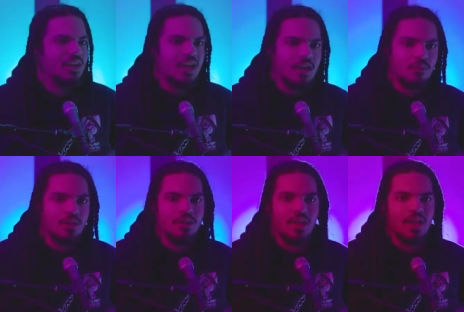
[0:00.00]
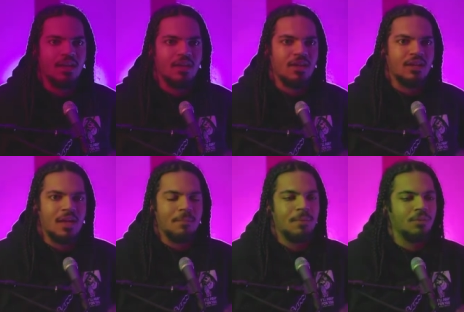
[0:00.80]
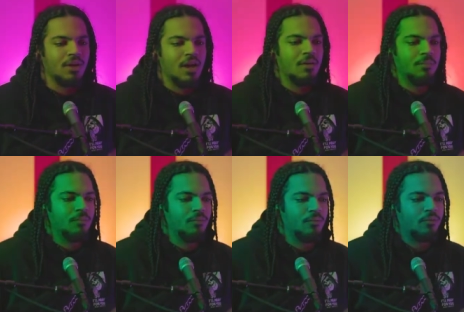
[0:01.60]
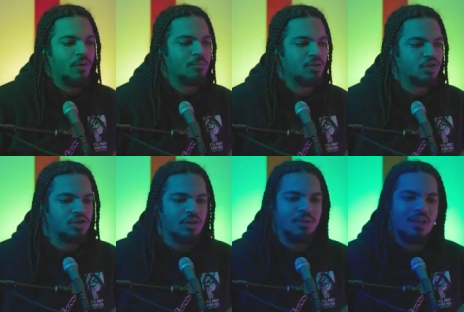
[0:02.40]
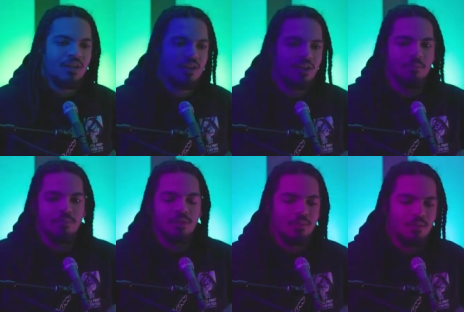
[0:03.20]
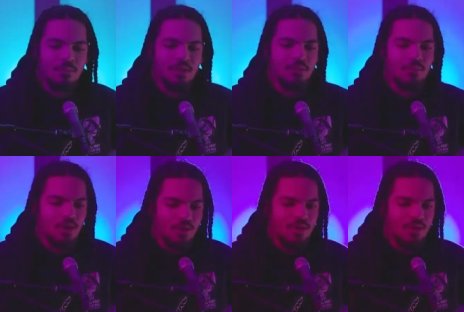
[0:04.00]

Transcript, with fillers: yeah, we could like get people to come from the strip here, blah, blah, blah. I'm like, bro,